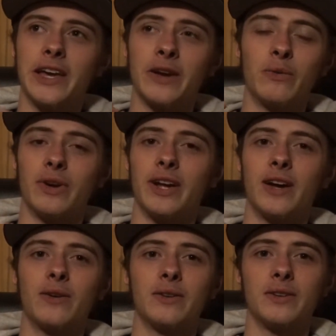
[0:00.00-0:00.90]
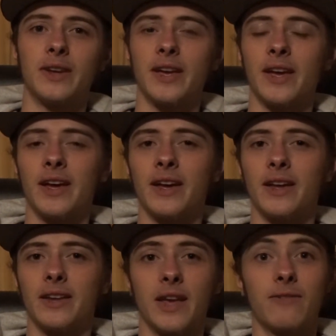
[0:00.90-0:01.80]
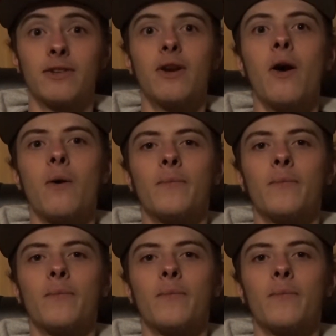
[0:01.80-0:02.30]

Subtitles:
and went out and gave it our all.